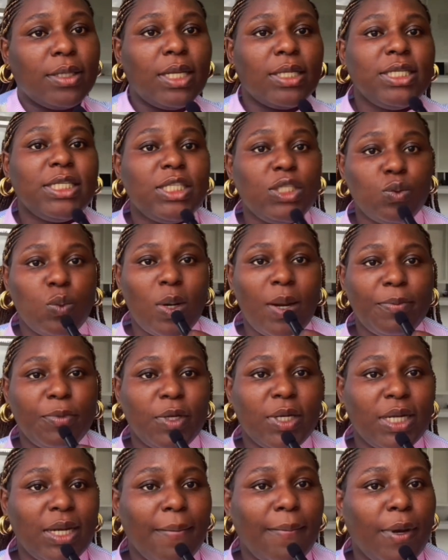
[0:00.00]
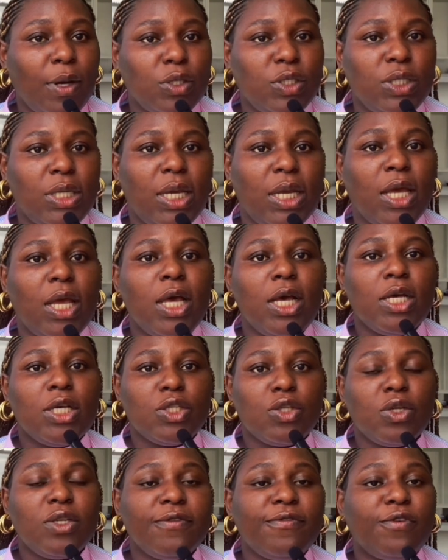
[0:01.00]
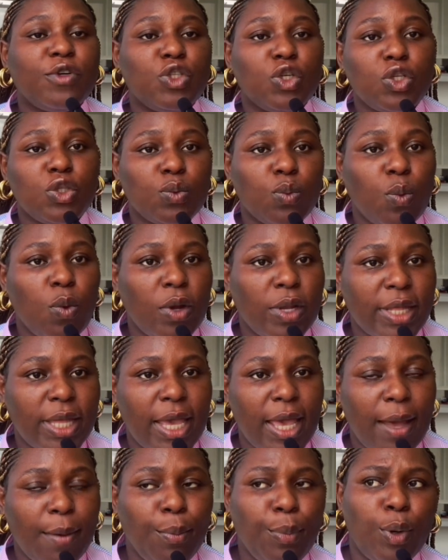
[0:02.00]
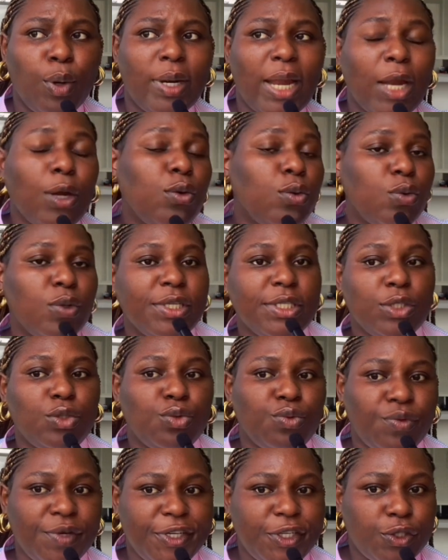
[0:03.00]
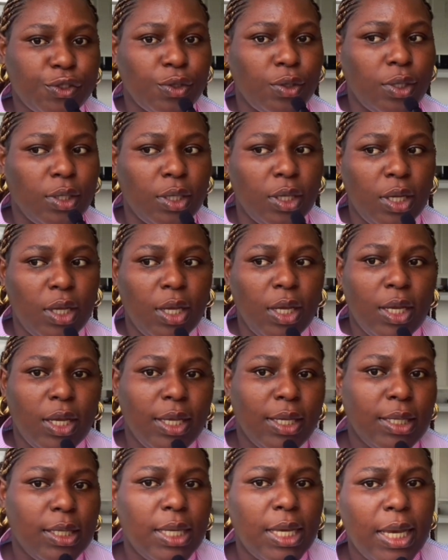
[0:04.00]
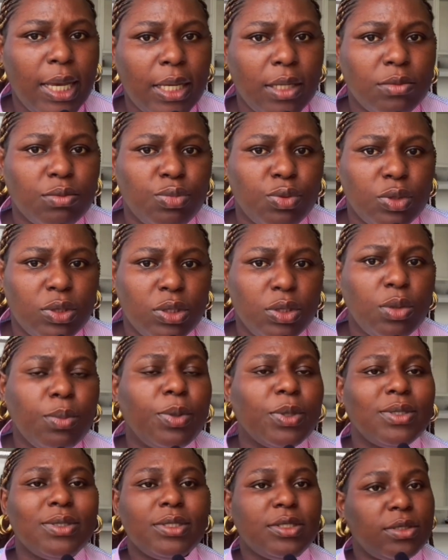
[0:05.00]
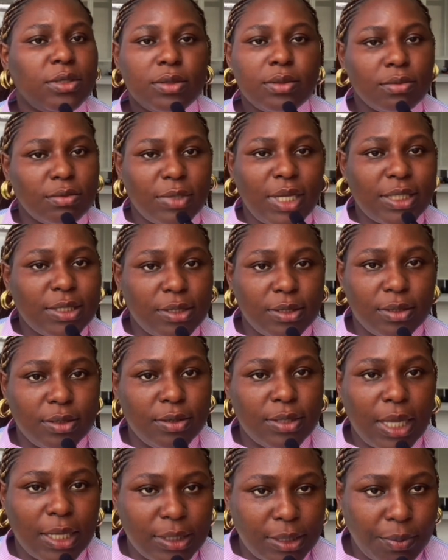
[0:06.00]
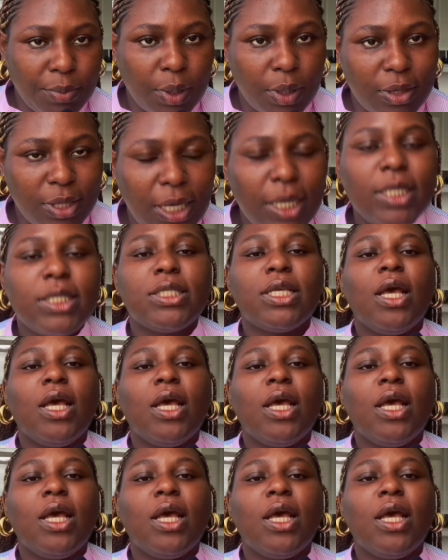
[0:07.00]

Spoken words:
This is what I'm talking about here. Study for just 1 year abroad. I don't know its duration here in Brazil, but that is that about that.